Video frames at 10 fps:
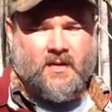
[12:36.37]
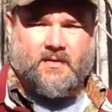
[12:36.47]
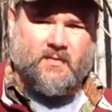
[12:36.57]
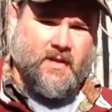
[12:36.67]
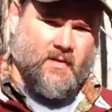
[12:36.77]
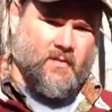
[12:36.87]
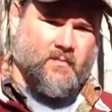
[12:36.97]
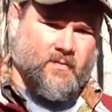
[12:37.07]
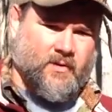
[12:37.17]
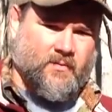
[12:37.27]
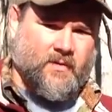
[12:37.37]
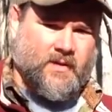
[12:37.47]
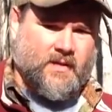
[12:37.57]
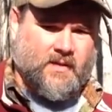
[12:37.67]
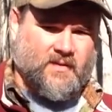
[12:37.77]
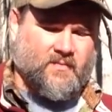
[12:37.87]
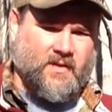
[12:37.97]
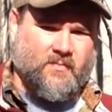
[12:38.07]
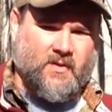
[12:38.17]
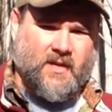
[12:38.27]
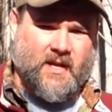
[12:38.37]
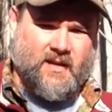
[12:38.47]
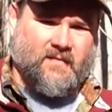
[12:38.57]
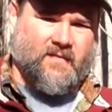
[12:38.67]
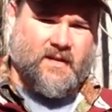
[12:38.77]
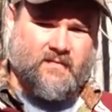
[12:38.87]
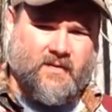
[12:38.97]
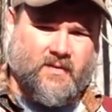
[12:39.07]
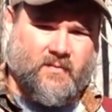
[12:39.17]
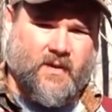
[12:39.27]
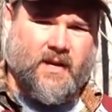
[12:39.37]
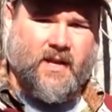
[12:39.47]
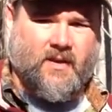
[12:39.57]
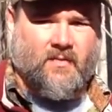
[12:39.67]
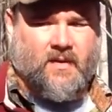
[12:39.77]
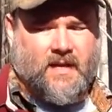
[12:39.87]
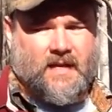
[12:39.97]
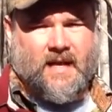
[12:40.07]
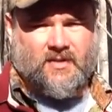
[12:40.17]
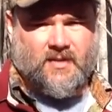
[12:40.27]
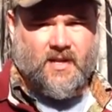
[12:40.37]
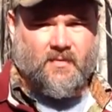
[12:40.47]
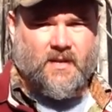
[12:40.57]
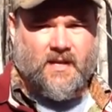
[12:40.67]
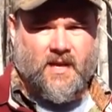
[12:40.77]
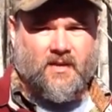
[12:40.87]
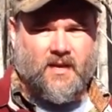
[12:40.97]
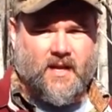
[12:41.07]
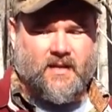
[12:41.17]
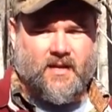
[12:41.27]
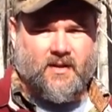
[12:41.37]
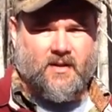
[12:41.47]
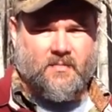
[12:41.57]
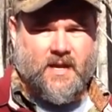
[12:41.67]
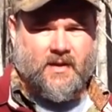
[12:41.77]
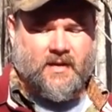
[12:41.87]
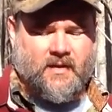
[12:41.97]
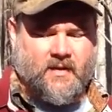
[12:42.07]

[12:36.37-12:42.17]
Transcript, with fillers: So now what we're doing is we communicated effectively on the radio. He can actually hear me yelling. I can hear him yelling.